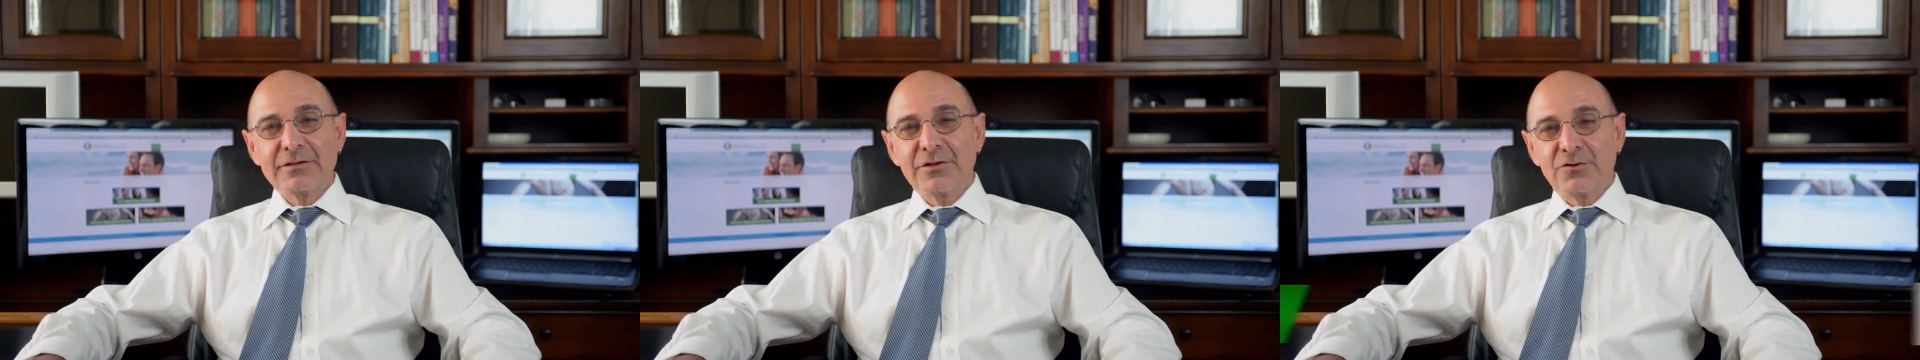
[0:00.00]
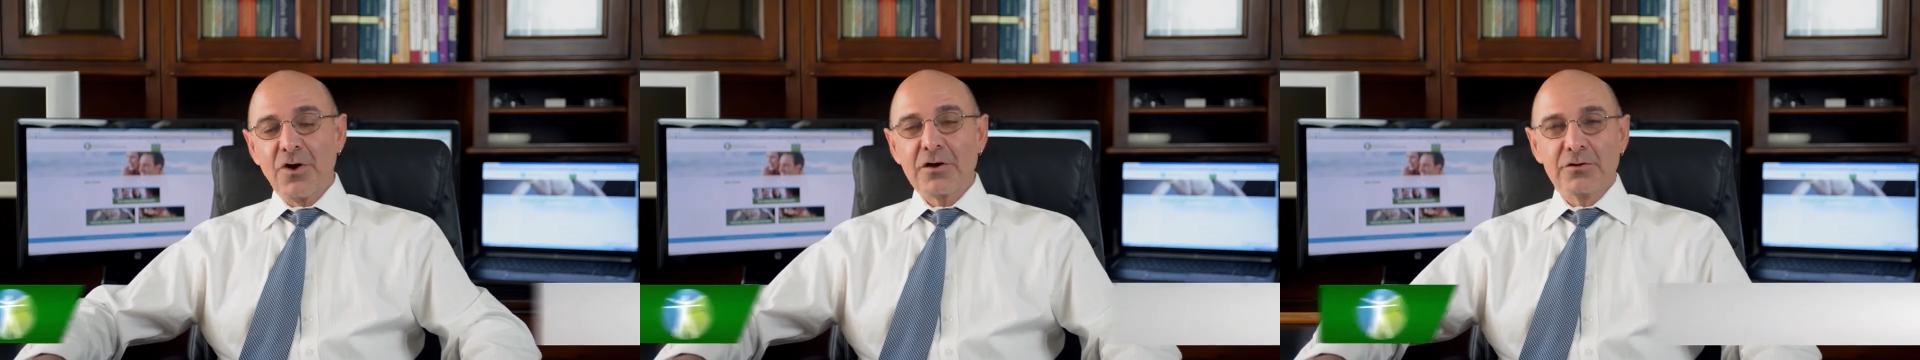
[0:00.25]
like
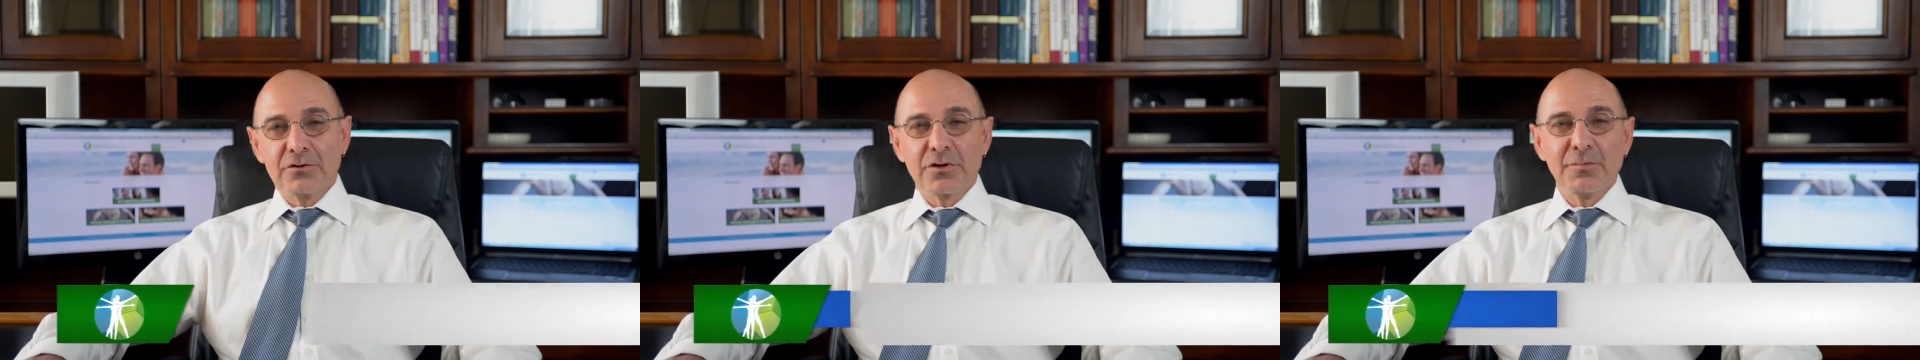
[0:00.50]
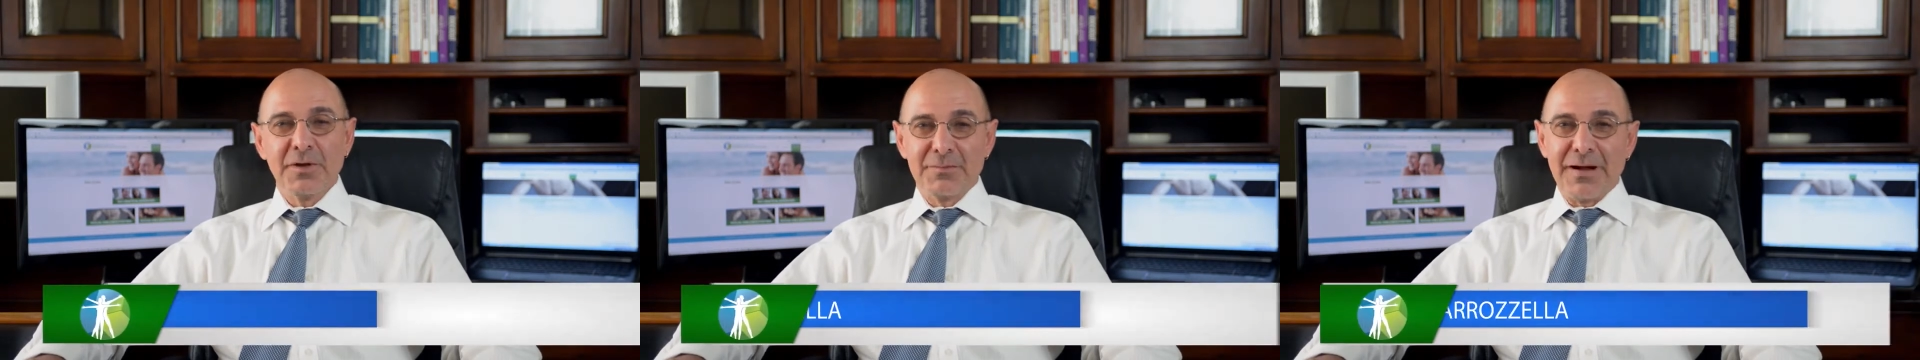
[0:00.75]
to talk a
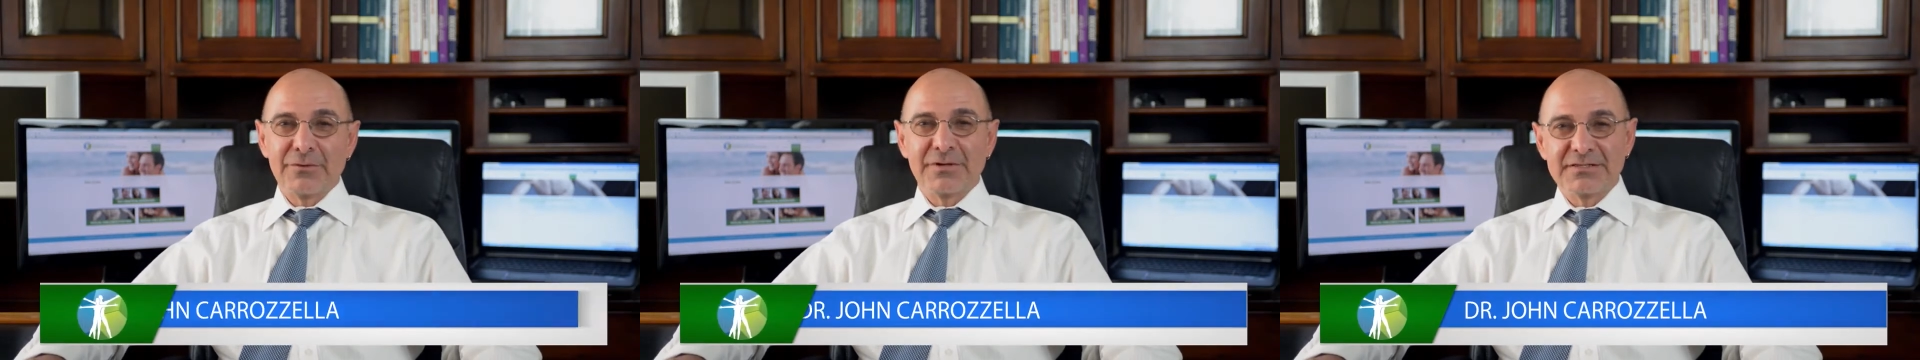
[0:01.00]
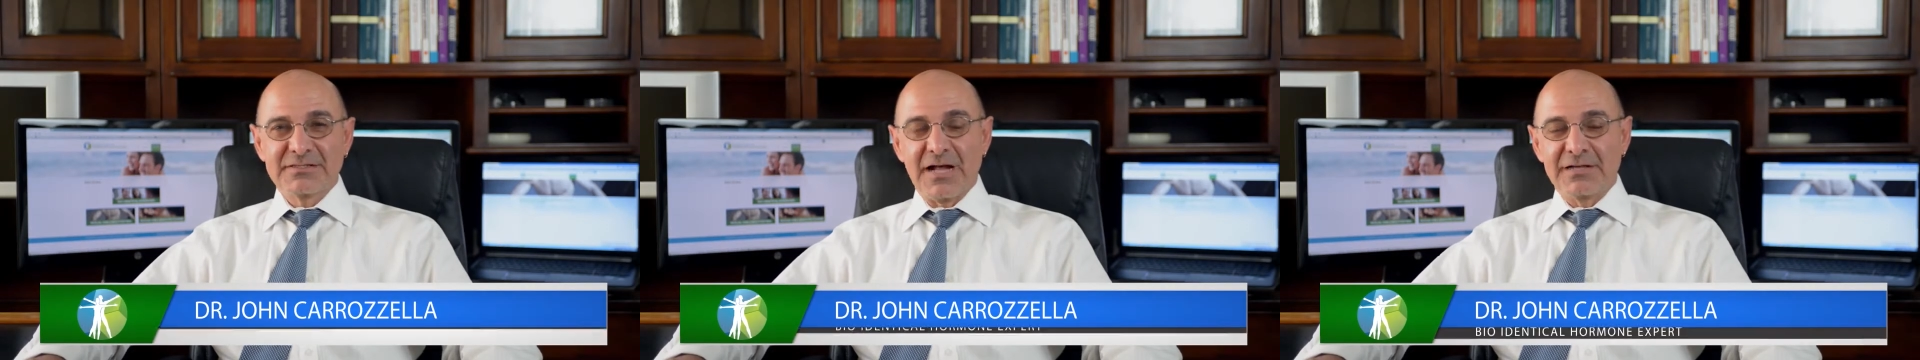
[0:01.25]
little bit
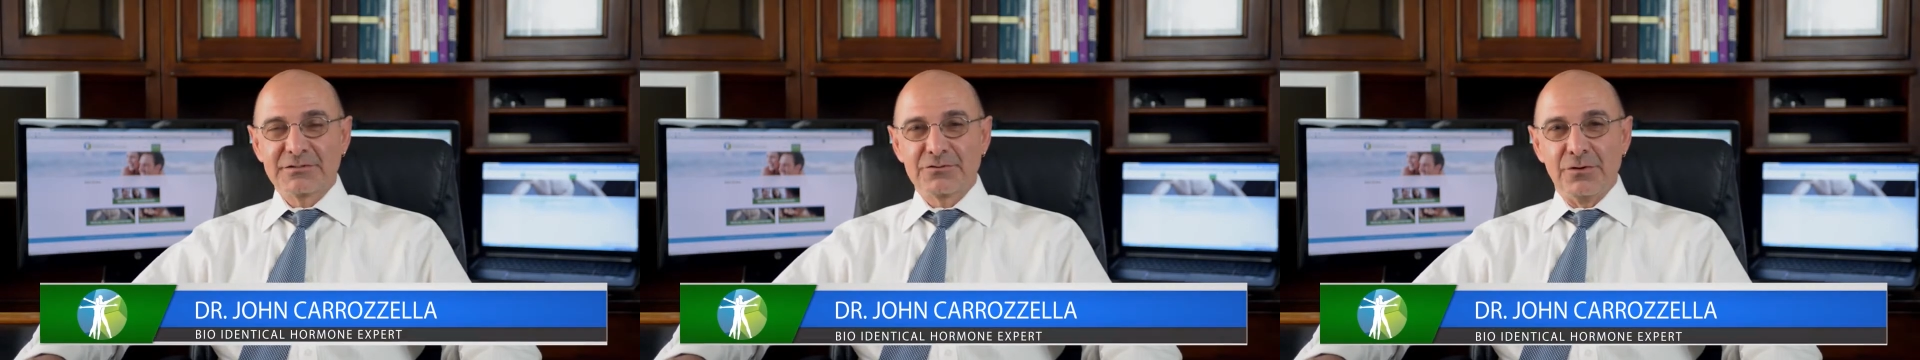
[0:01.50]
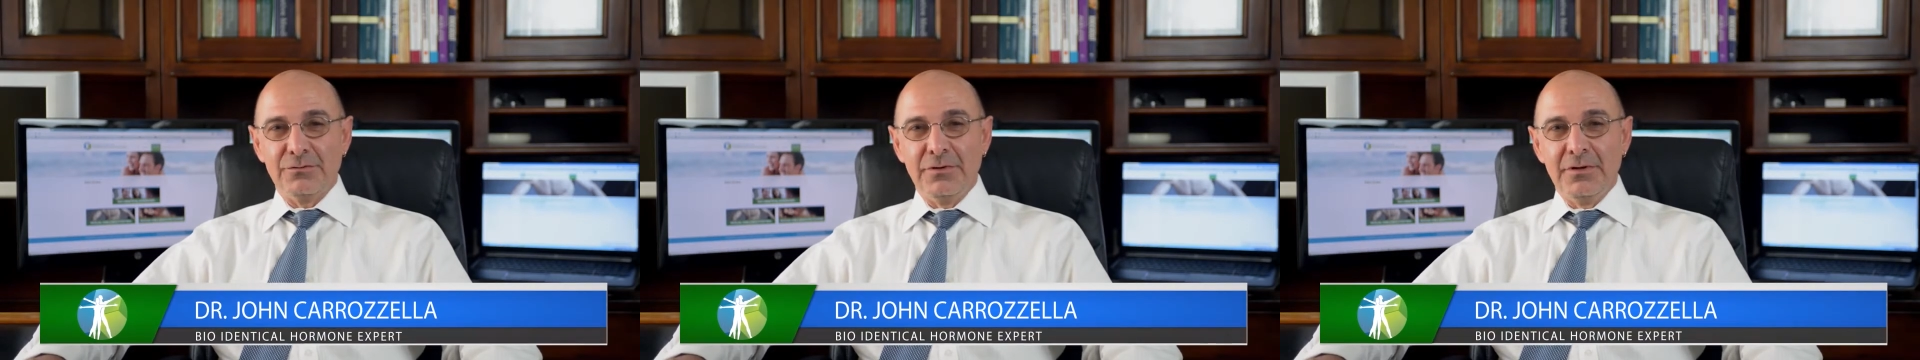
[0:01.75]
about
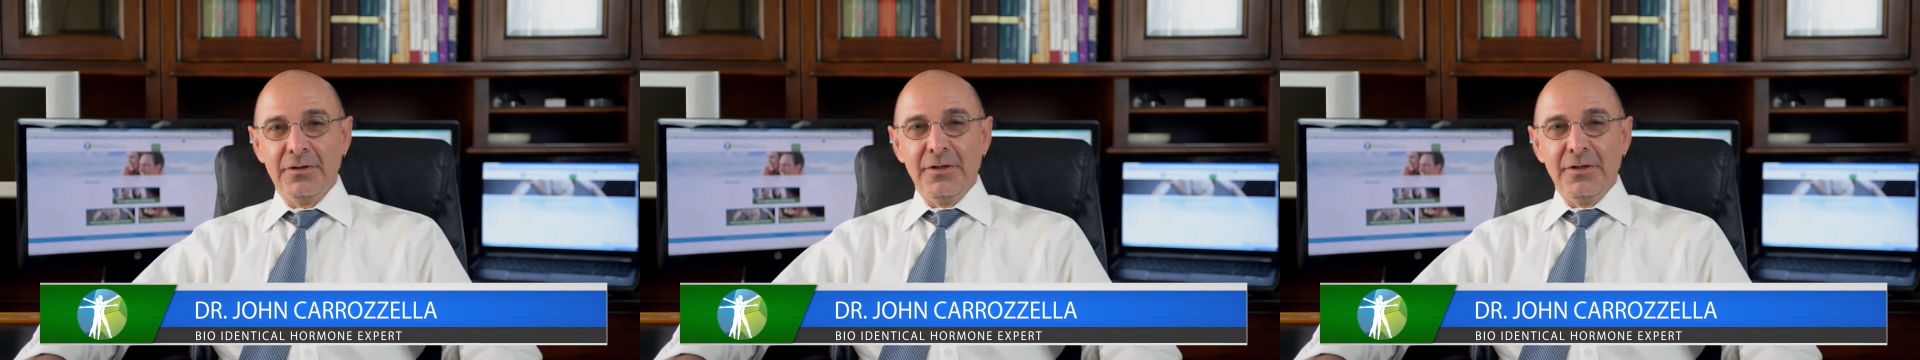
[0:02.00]
testosterone.